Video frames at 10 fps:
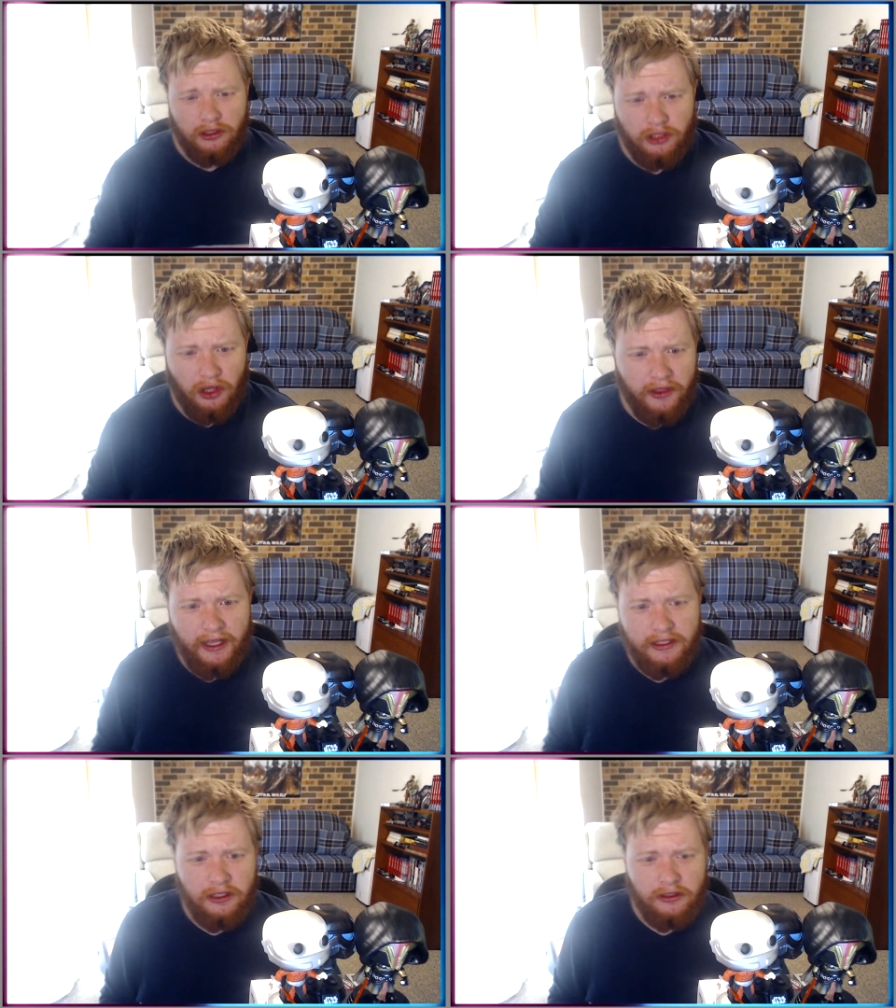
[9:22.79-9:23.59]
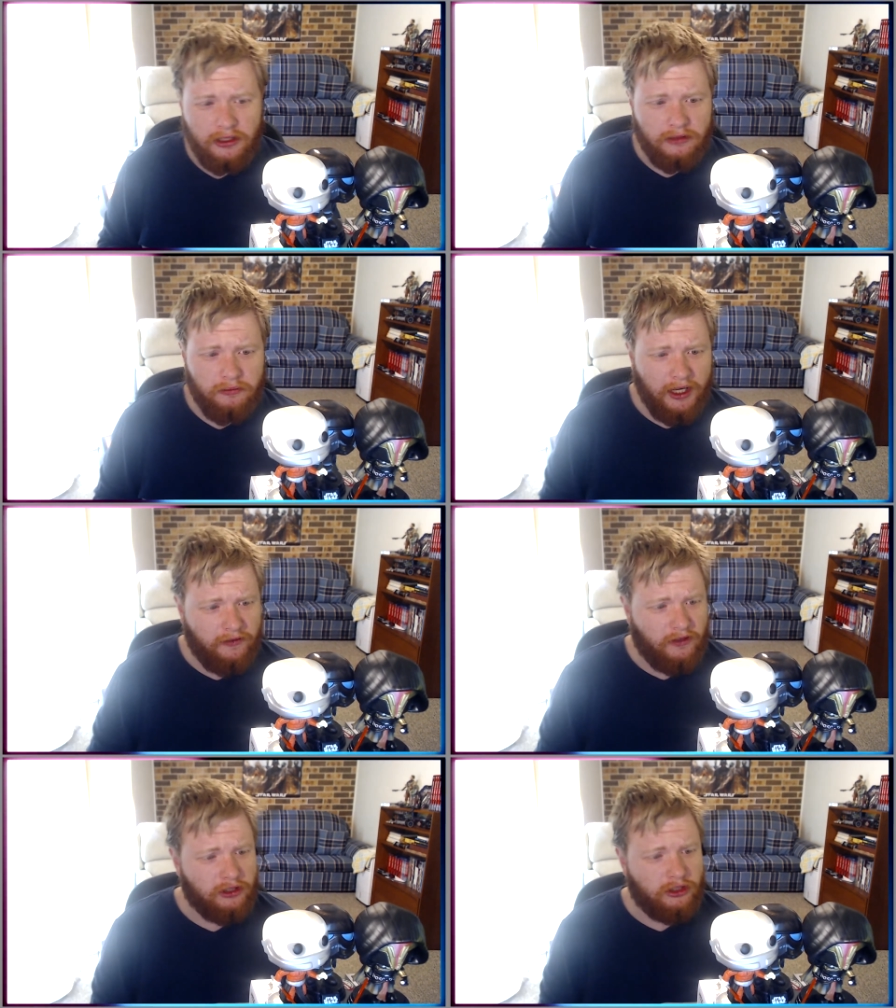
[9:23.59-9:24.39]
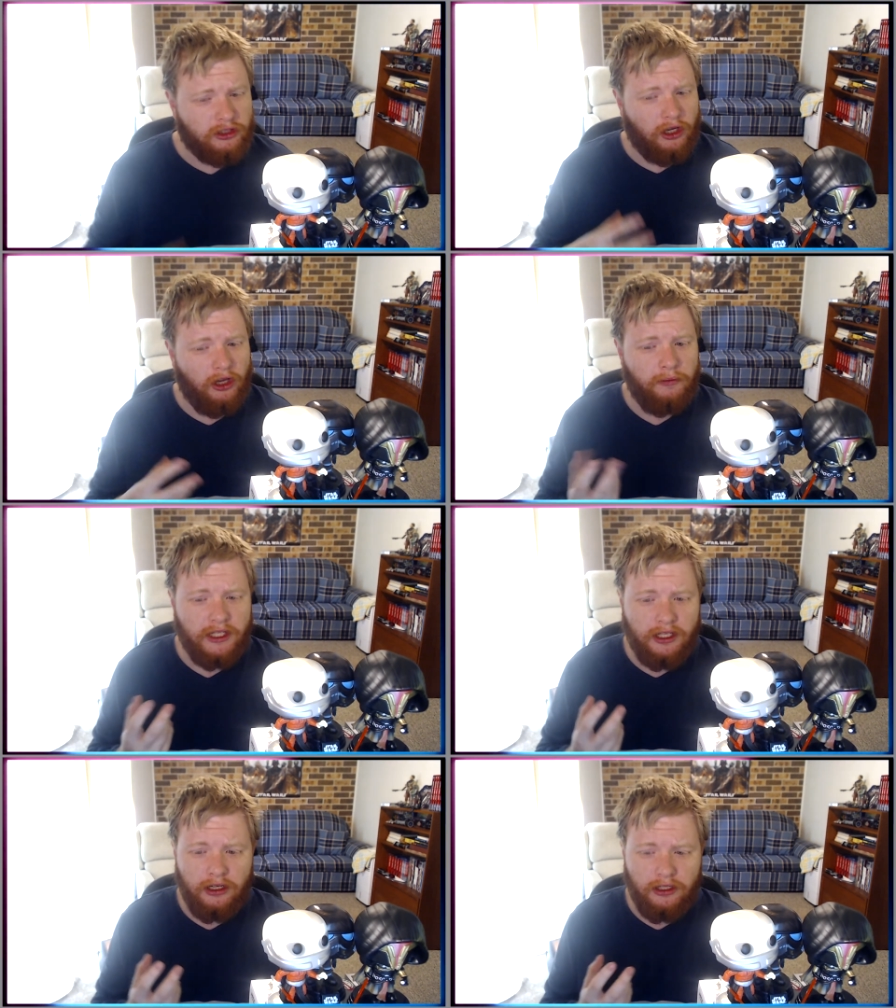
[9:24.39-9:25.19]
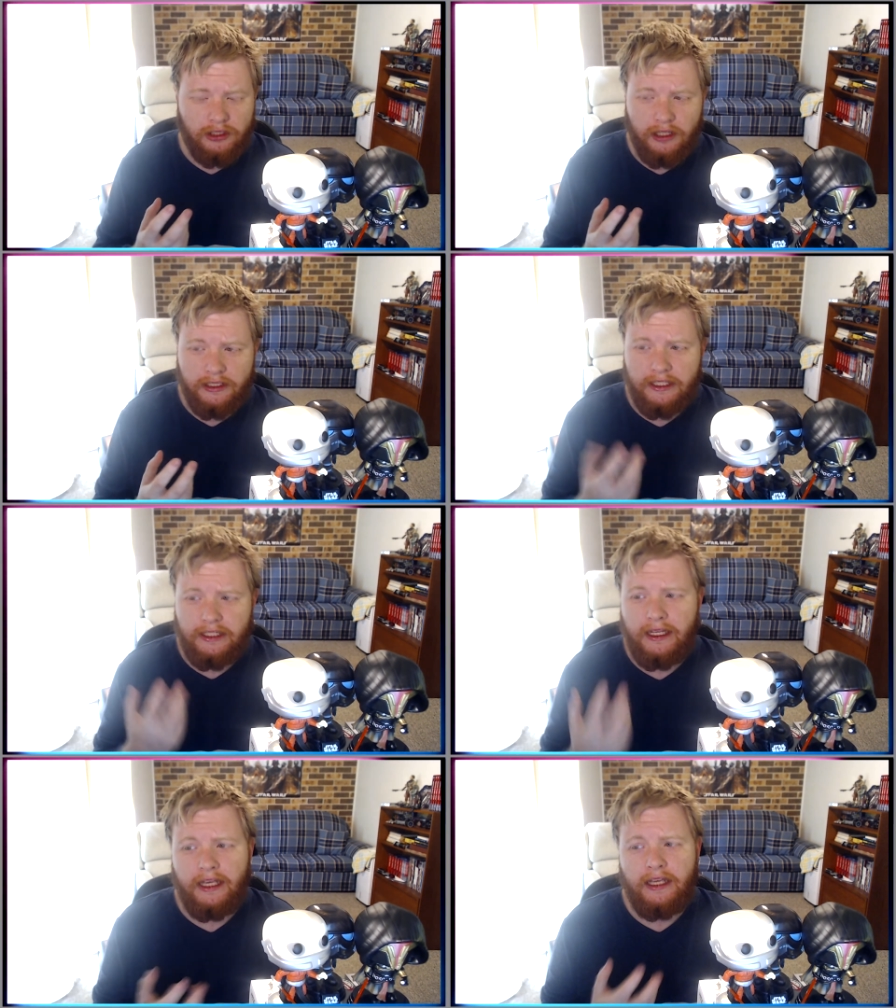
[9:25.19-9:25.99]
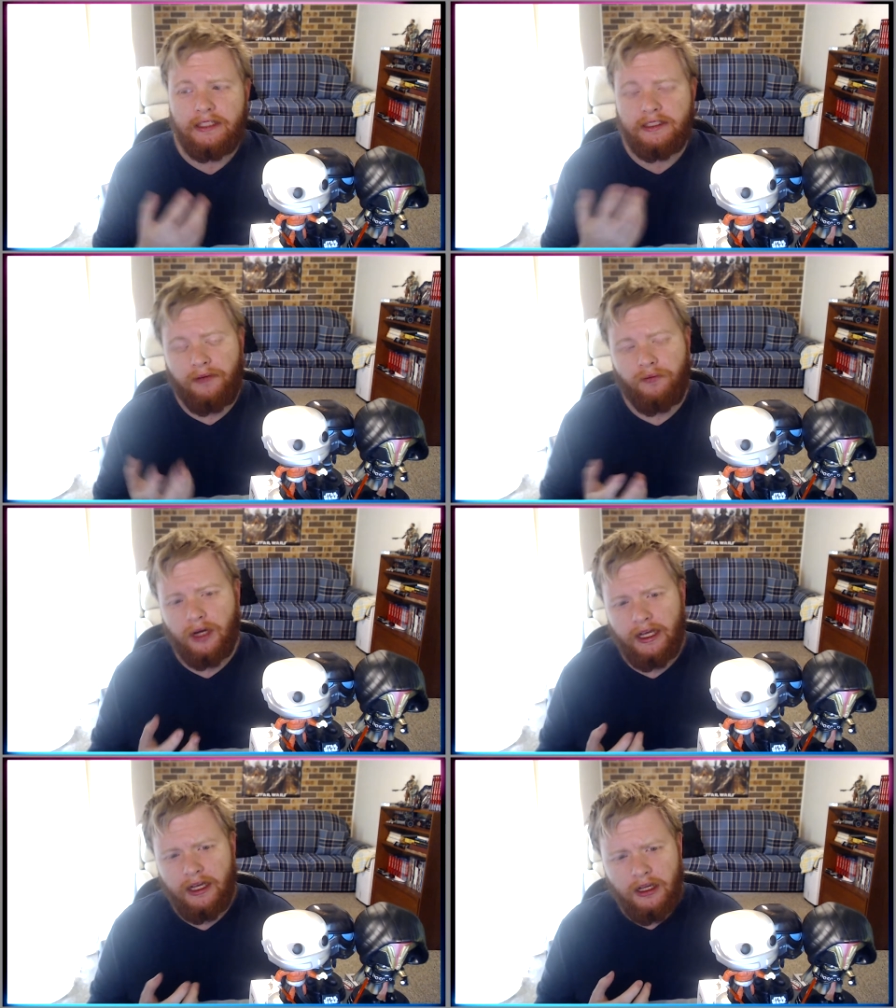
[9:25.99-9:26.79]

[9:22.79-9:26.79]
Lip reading: So there's a bit of concern because I did hear somewhere